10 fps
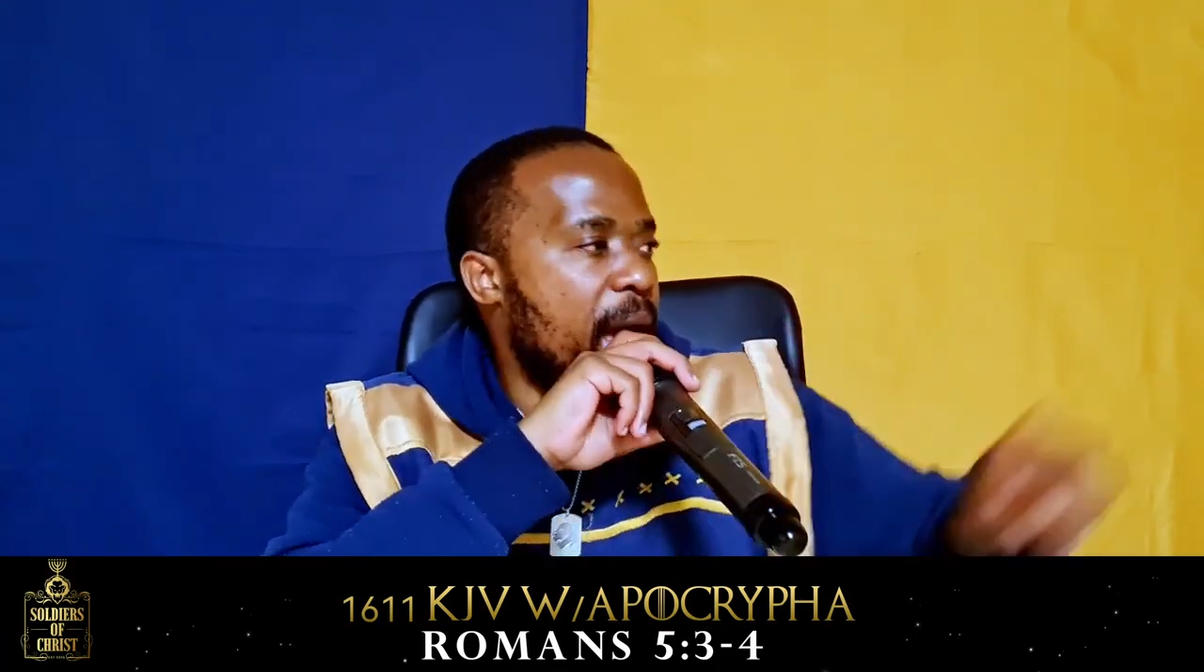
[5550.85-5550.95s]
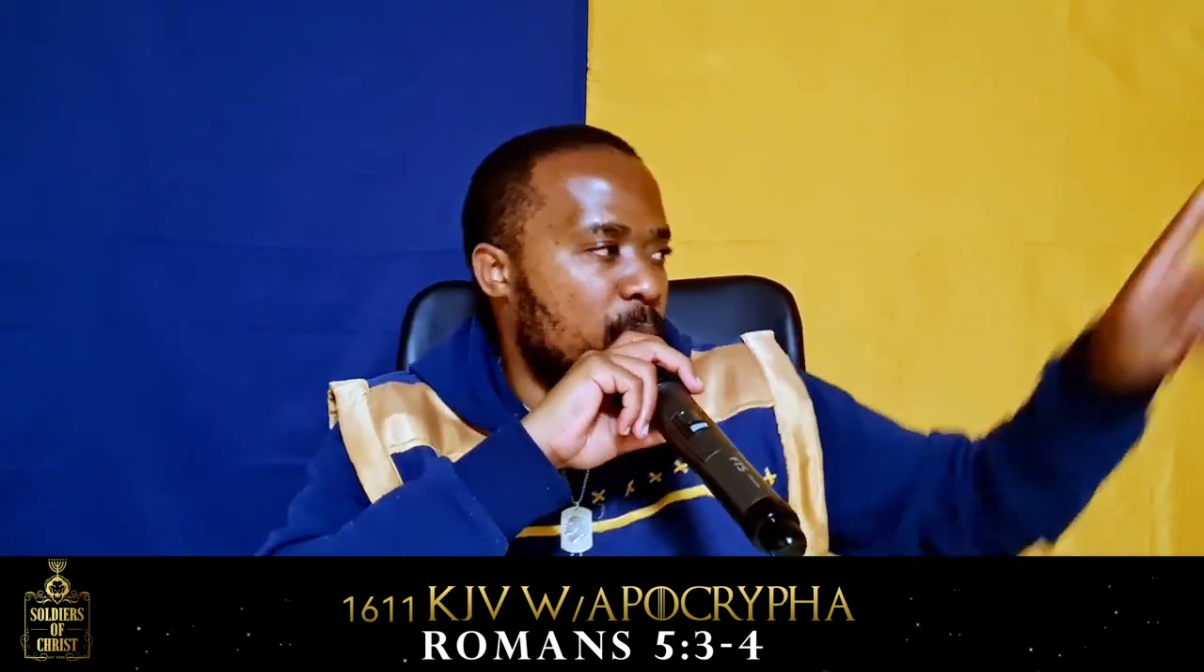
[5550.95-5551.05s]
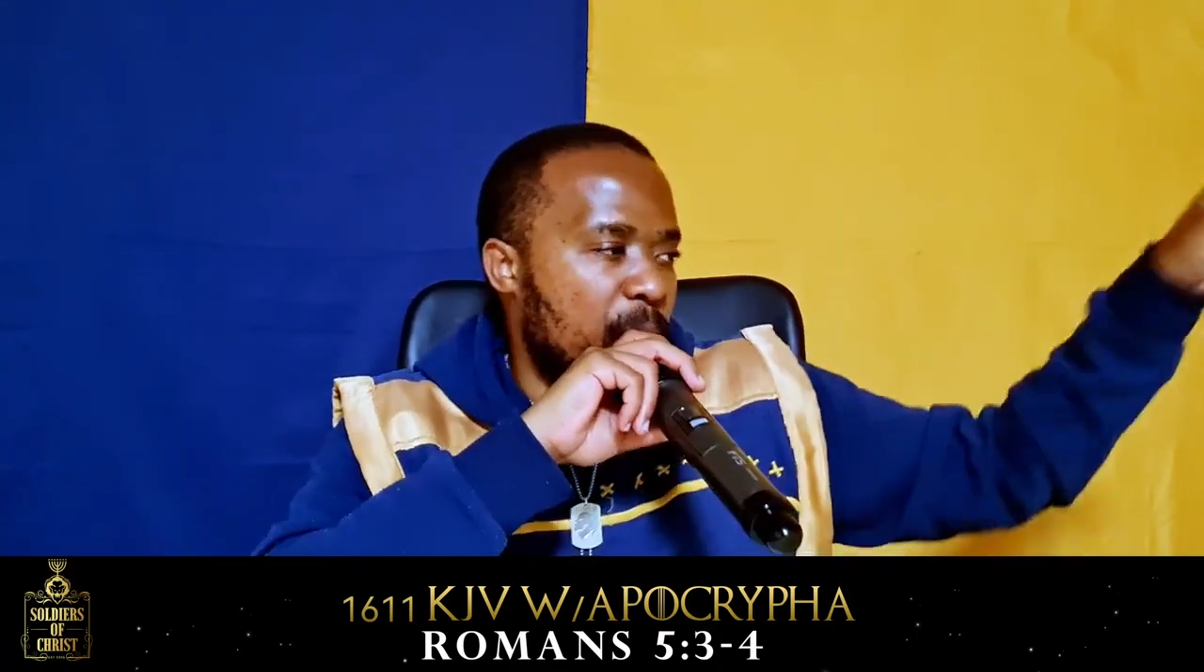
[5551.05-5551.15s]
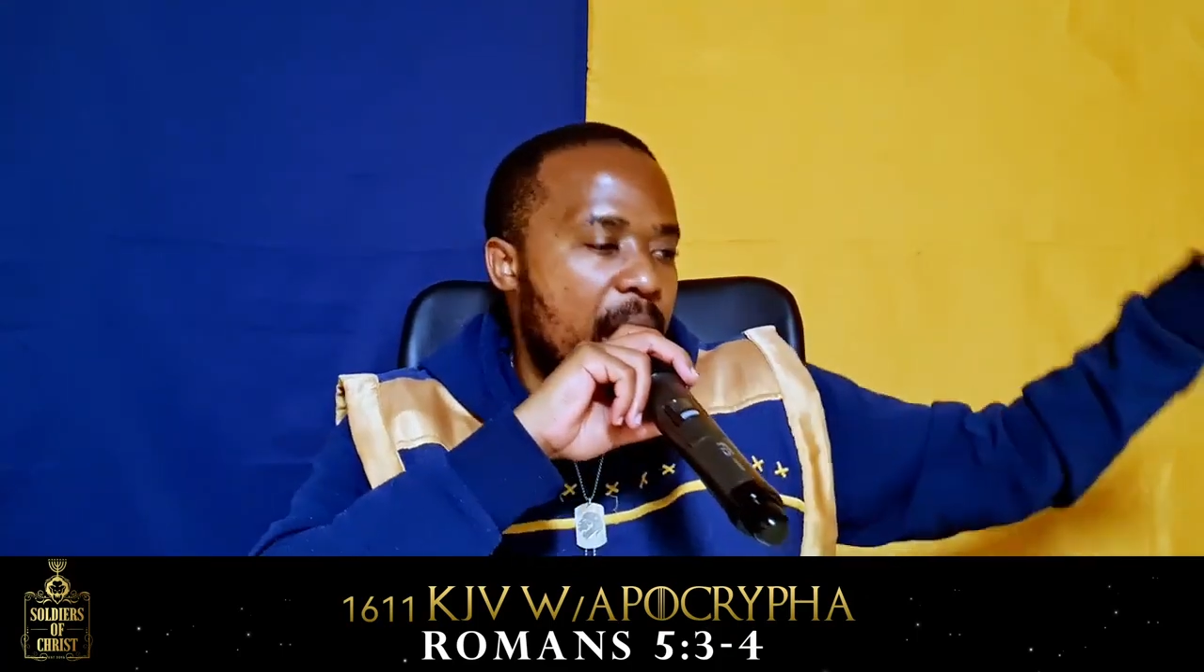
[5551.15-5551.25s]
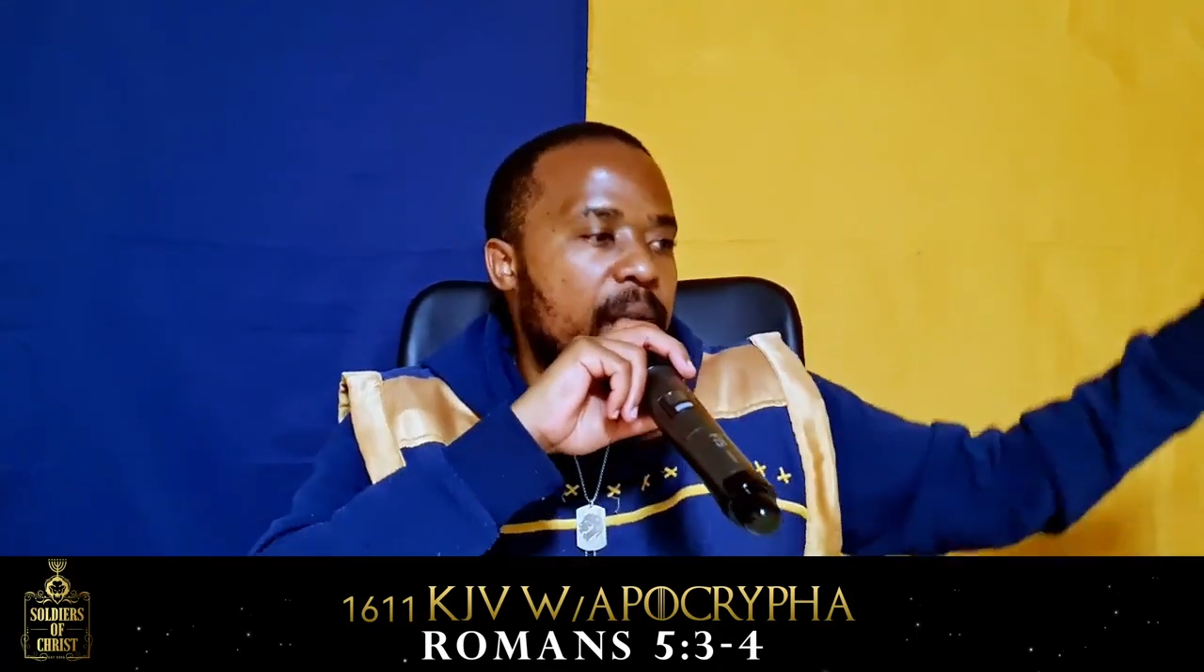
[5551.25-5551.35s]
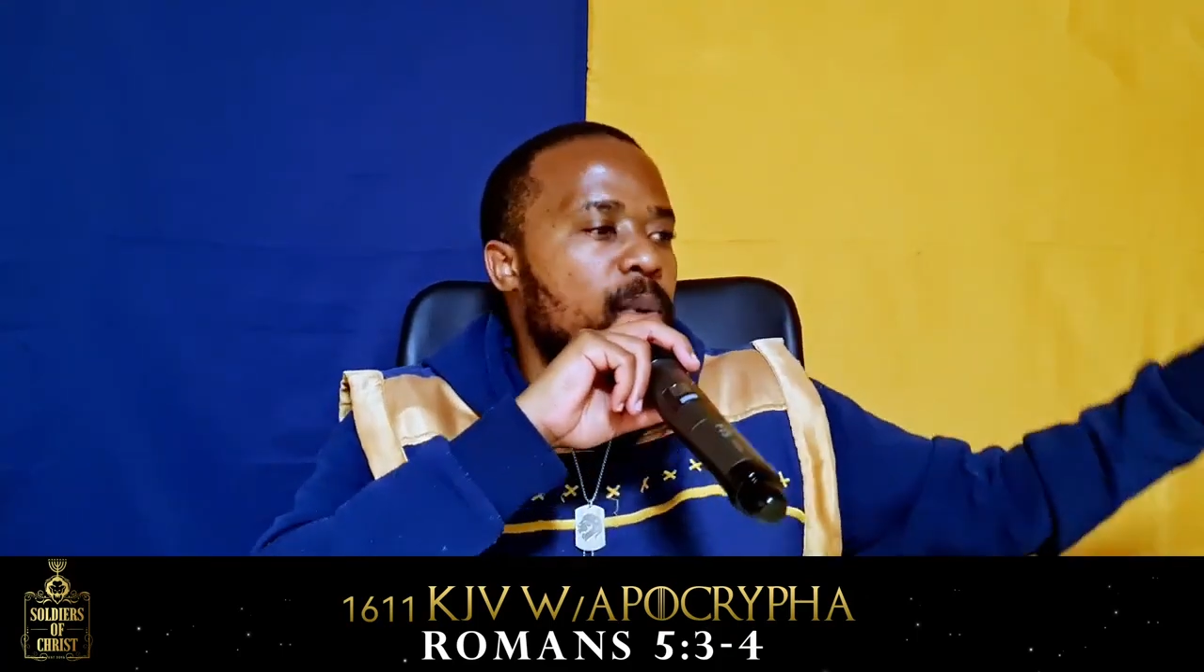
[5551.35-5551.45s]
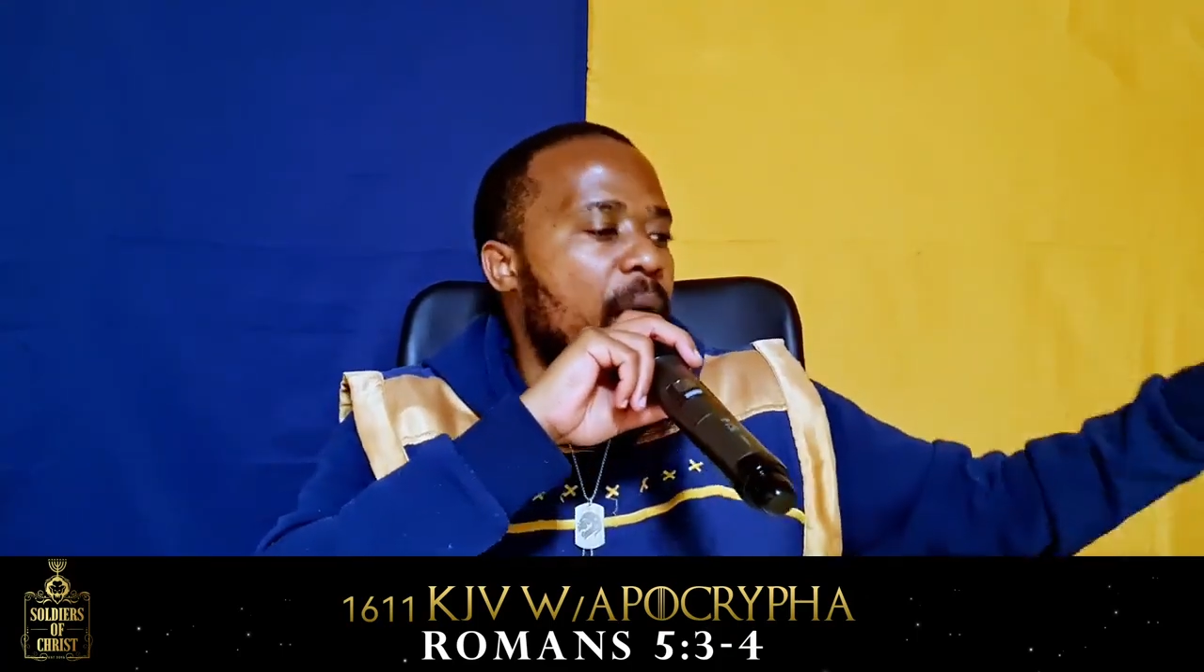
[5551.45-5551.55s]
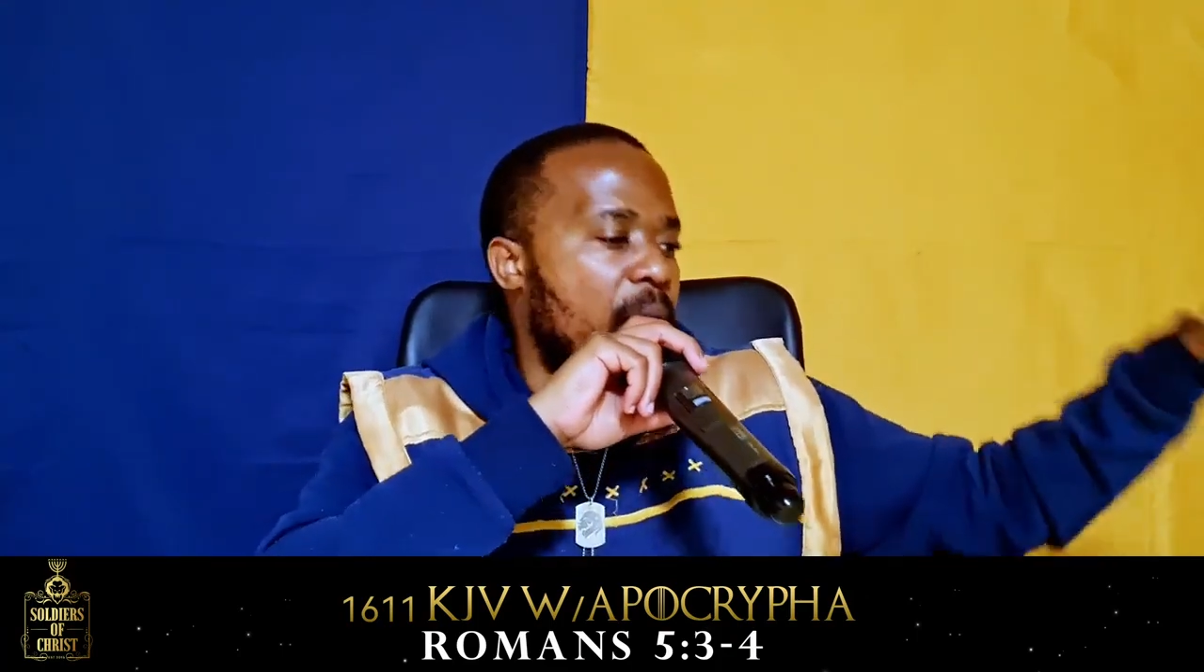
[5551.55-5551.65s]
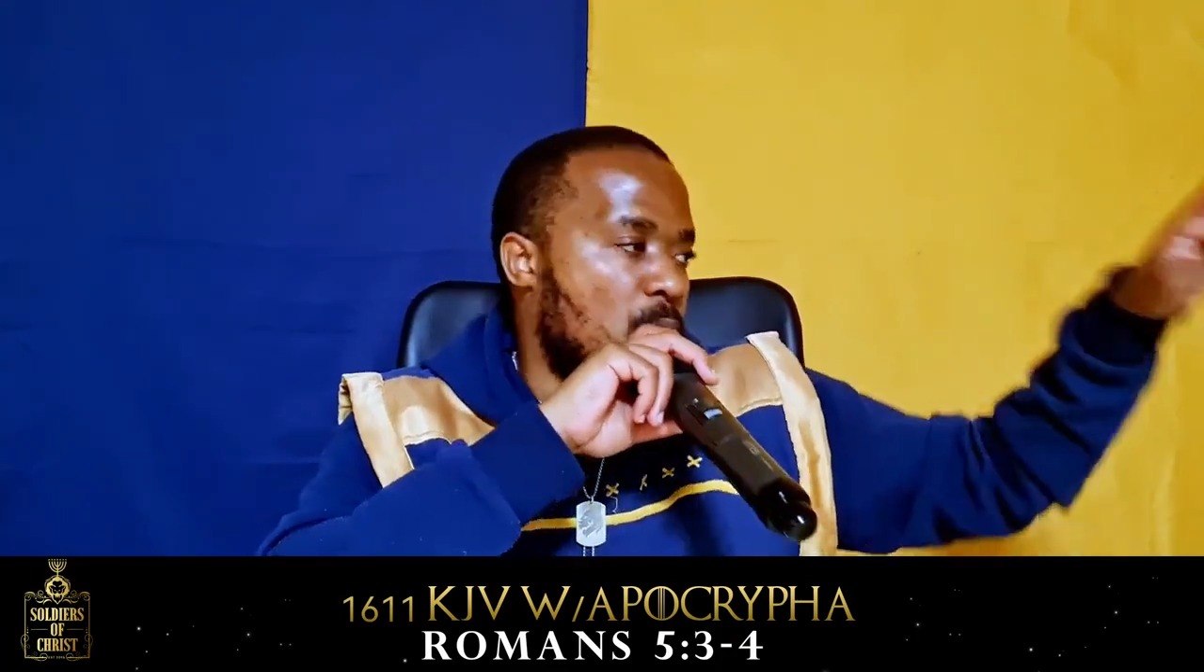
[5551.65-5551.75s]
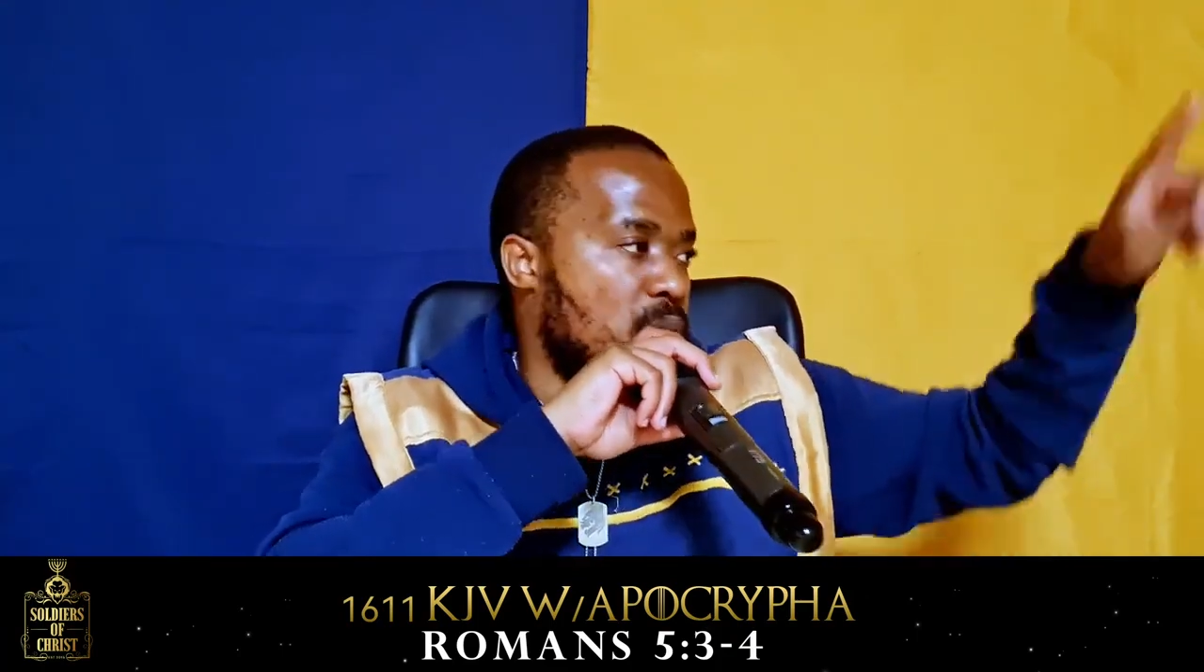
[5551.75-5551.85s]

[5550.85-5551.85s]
I, I, I